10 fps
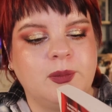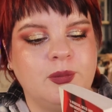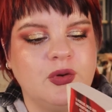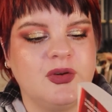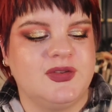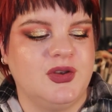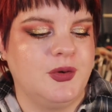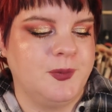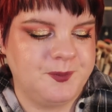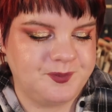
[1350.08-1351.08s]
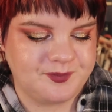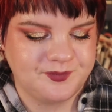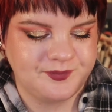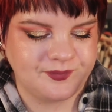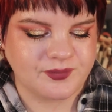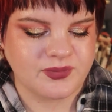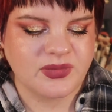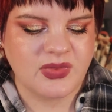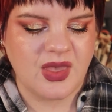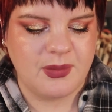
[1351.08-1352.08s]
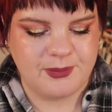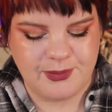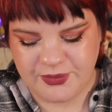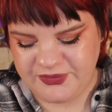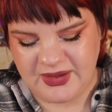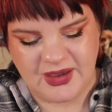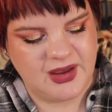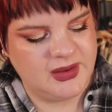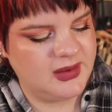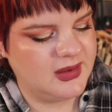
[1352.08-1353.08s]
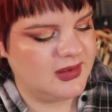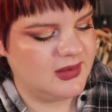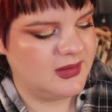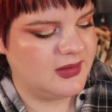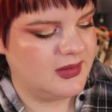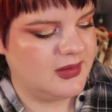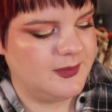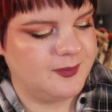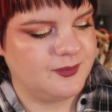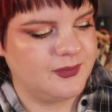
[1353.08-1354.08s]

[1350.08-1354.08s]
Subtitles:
book, so. But yeah,